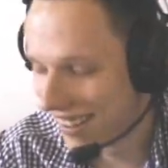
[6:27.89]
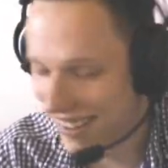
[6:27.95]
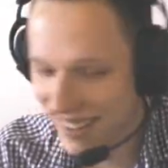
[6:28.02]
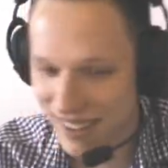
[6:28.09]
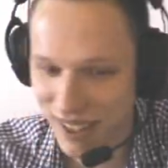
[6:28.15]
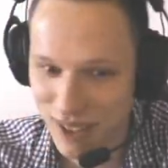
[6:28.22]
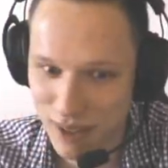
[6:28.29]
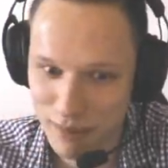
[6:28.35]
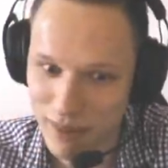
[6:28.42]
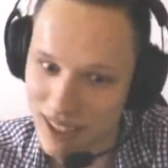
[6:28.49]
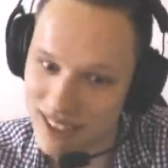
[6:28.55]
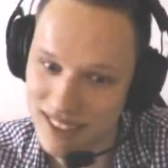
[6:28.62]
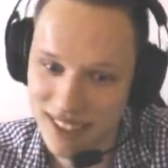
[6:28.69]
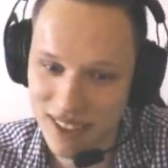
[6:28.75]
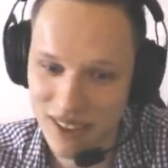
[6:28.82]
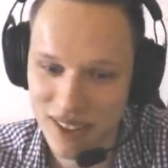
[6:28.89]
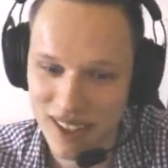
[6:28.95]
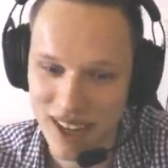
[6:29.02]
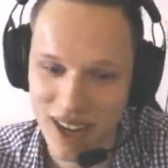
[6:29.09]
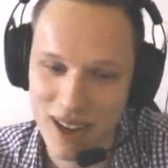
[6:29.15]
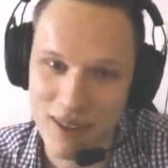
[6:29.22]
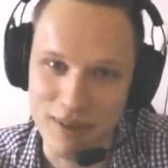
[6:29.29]
Not the best thing you can
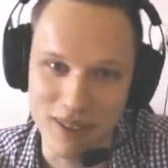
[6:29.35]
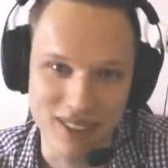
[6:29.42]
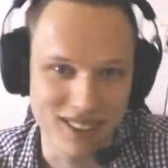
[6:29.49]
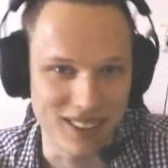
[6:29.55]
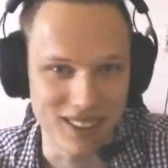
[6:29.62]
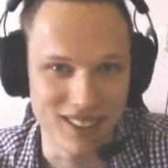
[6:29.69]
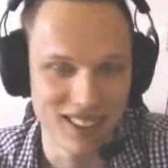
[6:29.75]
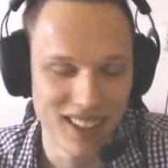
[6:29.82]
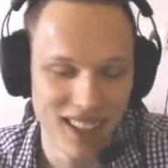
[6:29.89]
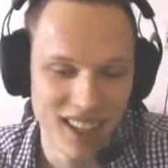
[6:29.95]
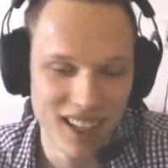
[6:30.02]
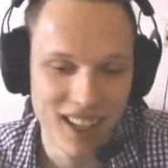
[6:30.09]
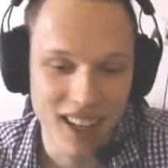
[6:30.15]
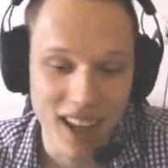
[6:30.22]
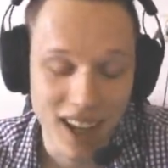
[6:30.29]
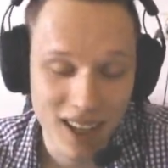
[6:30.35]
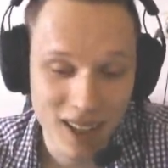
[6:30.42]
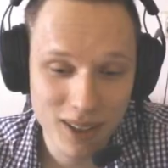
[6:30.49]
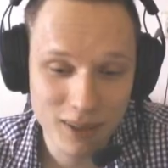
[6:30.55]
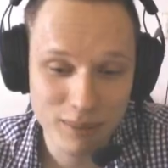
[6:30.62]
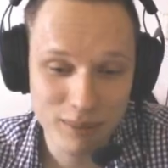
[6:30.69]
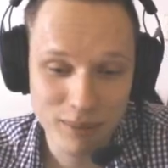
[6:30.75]
have, but still.
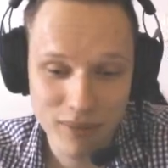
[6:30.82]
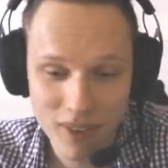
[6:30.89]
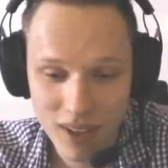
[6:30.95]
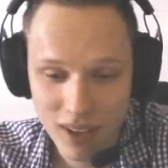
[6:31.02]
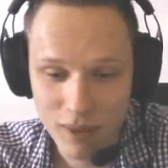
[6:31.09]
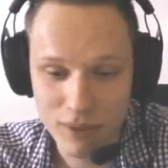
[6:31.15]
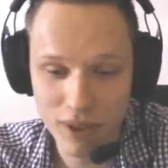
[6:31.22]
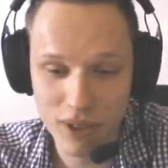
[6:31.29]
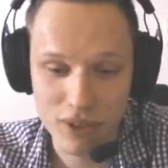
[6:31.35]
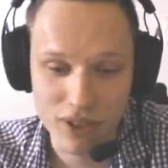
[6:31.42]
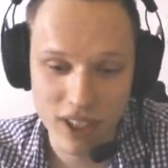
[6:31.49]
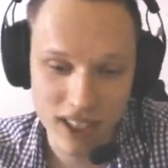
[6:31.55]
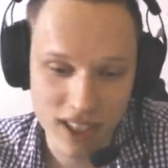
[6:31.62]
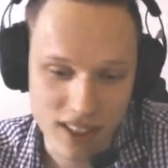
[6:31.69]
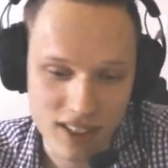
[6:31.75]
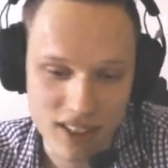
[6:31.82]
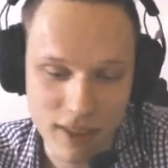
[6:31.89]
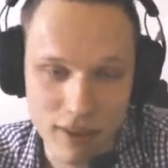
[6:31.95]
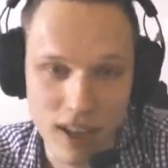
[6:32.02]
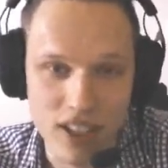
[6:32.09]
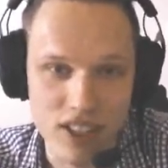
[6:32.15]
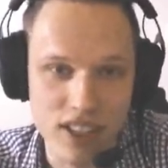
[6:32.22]
Um, field of study is
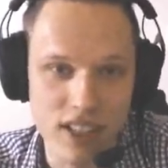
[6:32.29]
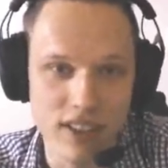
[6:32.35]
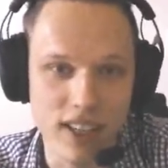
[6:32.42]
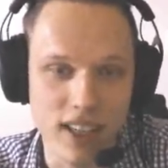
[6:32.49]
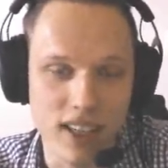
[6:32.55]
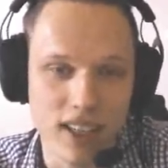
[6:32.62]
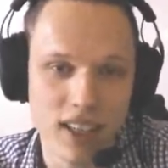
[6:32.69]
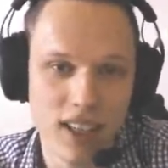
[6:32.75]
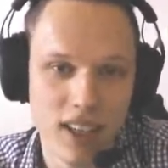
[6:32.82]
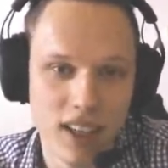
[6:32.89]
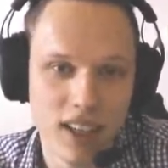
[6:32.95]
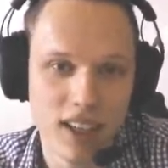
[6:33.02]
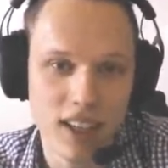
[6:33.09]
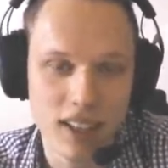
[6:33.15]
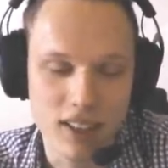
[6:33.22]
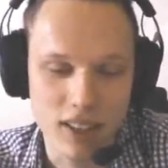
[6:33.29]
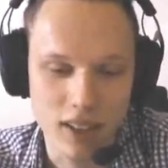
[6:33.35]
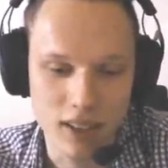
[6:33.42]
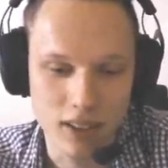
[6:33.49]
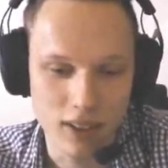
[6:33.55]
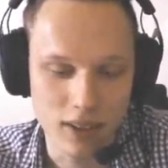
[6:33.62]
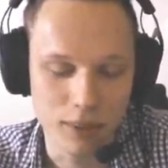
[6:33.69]
civil engineering.
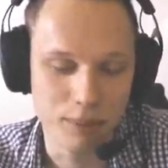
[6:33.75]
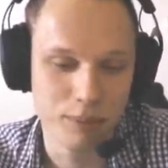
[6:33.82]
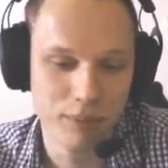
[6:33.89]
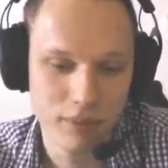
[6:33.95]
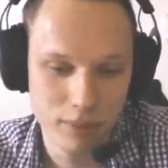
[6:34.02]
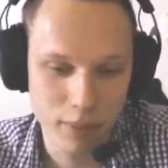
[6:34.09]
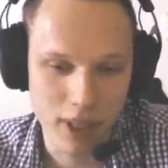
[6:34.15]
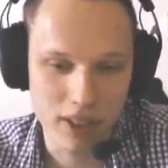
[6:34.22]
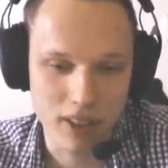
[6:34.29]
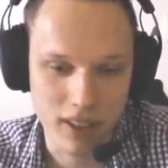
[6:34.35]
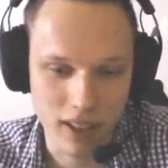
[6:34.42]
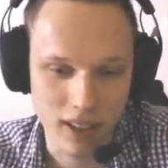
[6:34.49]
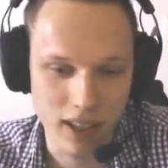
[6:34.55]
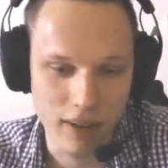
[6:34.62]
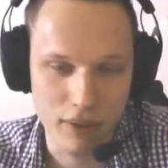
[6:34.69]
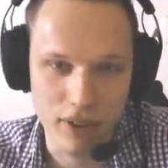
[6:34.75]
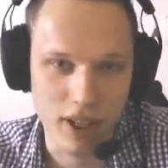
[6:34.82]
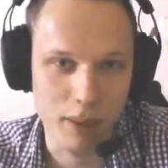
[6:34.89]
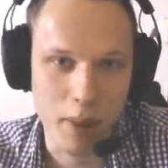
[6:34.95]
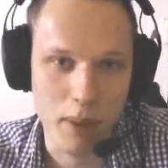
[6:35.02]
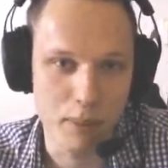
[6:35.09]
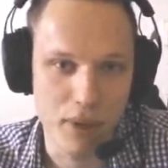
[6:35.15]
So, basically everything
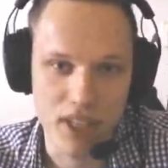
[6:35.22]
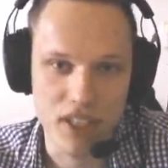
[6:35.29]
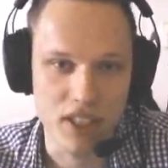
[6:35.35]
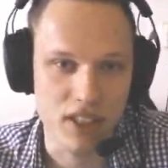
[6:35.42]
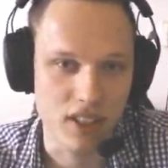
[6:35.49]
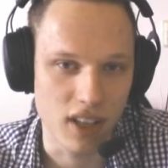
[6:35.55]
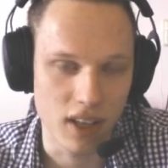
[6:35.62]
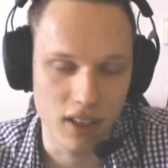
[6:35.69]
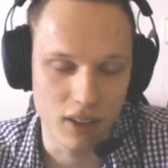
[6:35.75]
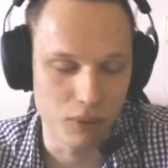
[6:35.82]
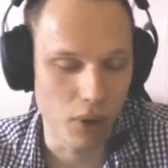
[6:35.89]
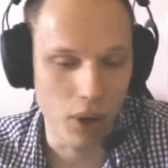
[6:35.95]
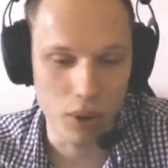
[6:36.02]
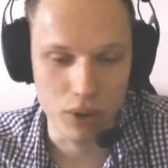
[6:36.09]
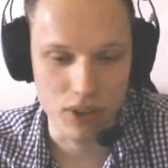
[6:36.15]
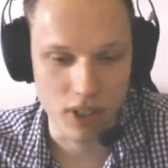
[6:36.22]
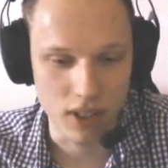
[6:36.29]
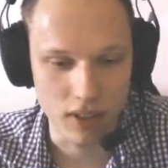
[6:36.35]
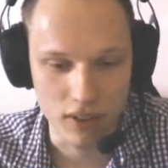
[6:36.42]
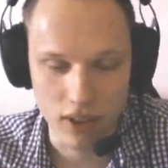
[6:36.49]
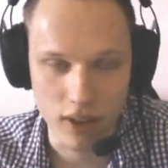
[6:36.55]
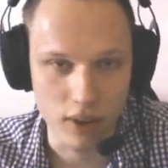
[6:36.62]
about bridges and roads
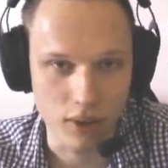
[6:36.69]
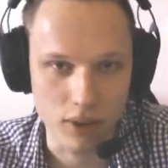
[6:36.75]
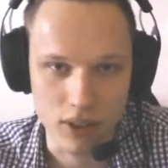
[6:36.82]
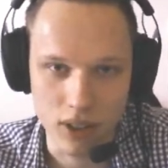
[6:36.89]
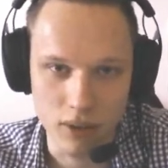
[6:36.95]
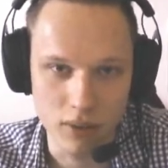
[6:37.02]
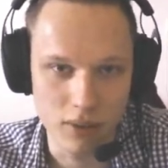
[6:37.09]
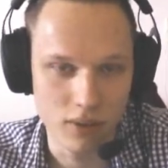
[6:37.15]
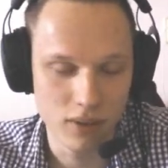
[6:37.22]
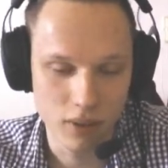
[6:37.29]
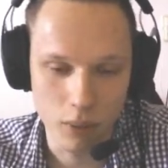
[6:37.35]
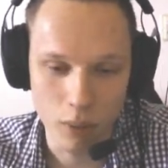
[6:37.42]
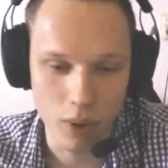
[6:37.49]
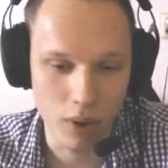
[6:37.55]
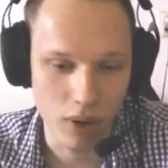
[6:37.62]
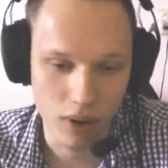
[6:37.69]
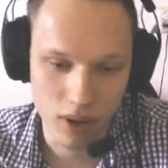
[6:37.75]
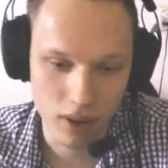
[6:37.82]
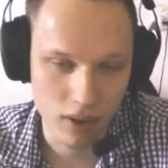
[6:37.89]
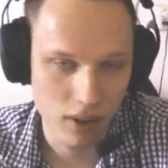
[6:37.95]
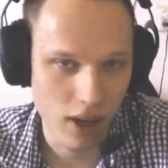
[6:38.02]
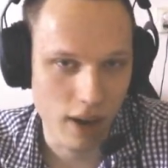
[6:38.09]
and tunnels and
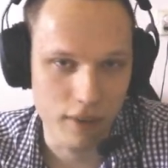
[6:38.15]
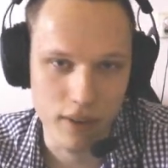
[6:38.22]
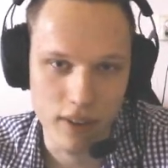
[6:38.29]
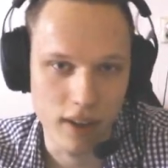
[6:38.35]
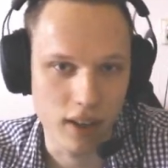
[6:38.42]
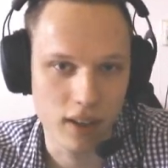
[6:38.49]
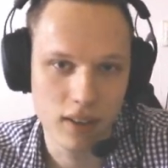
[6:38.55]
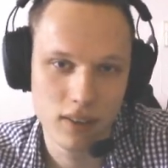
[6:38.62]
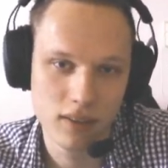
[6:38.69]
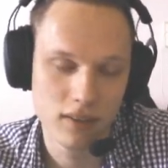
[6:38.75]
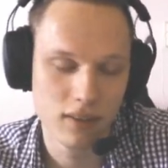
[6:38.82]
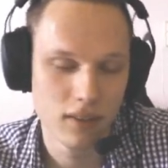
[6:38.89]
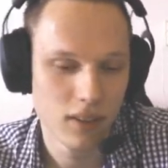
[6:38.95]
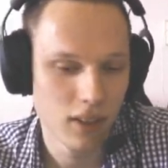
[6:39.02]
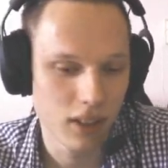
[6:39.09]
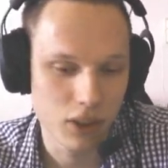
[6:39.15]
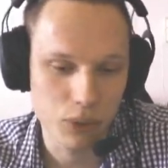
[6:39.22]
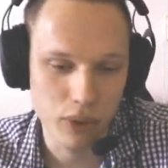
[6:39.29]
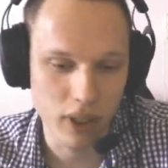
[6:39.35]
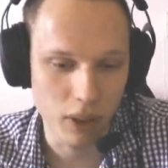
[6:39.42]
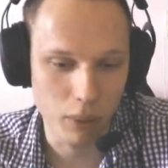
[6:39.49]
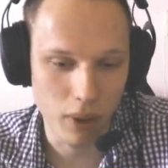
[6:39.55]
water, everything. It's
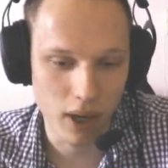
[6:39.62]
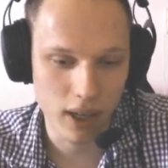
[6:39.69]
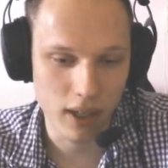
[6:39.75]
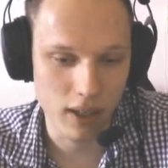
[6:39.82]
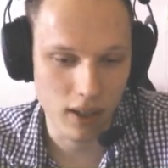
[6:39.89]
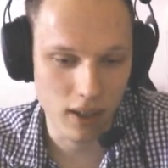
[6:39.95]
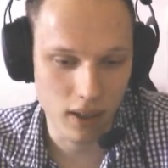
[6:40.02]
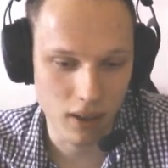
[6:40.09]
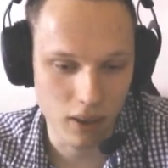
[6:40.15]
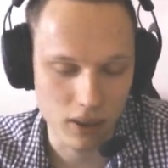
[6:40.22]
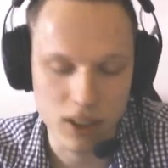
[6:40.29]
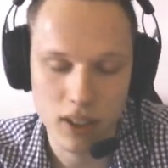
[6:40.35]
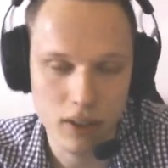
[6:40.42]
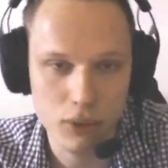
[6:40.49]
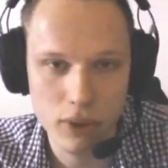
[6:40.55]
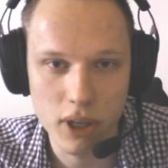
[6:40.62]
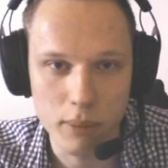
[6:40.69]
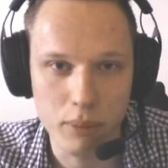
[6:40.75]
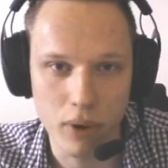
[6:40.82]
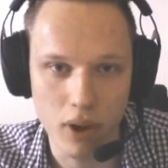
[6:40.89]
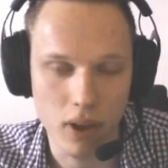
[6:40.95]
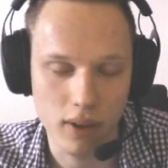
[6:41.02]
really wide and it's, it's really
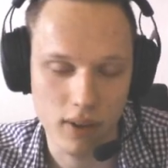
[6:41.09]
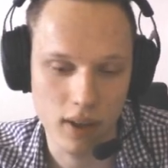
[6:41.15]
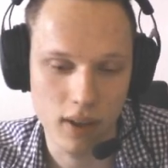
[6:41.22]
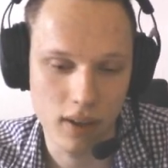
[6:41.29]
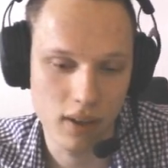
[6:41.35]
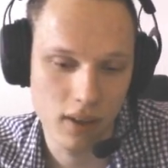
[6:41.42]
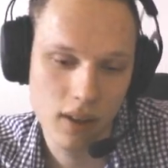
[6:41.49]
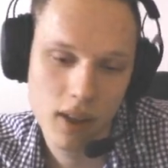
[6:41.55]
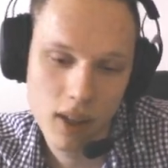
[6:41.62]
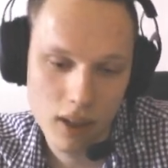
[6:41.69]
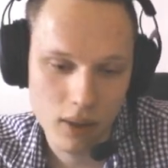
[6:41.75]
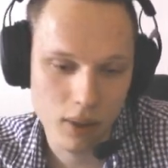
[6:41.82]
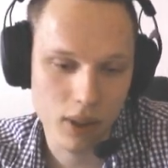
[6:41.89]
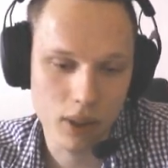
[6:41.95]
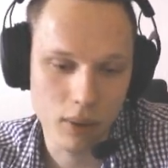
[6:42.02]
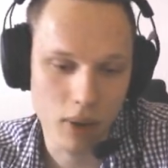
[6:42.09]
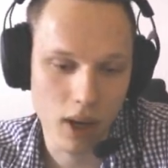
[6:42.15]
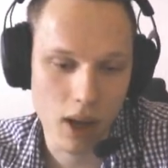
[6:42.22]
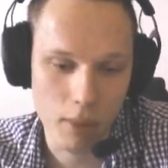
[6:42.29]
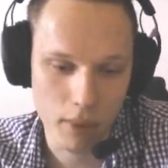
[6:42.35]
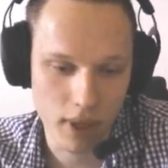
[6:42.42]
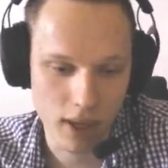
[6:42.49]
broad and you could do a
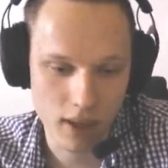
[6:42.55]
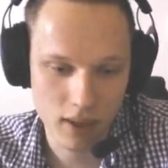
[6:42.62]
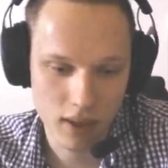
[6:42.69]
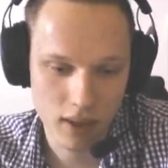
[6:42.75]
lot with it.